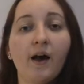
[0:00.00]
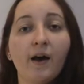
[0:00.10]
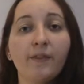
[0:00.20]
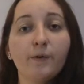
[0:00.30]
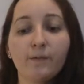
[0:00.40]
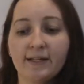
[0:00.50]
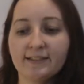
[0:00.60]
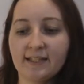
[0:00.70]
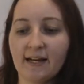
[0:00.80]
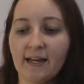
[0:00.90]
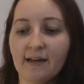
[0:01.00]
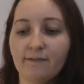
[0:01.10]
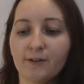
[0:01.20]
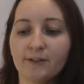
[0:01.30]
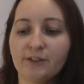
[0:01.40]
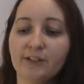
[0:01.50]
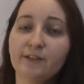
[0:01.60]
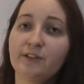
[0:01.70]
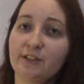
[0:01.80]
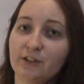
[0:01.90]
Other ways that I have learned to
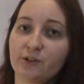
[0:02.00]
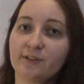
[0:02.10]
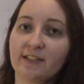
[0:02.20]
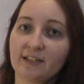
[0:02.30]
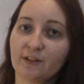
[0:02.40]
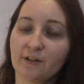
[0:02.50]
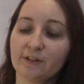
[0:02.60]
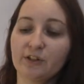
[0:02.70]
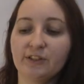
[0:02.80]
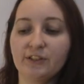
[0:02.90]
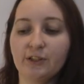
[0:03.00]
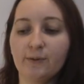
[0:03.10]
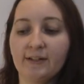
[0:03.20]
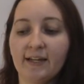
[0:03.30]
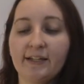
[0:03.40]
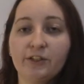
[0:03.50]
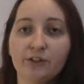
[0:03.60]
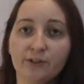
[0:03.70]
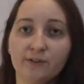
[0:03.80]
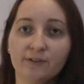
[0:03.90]
use digital technologies to engage
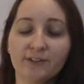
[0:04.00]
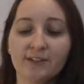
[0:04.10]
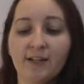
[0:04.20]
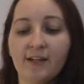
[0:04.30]
students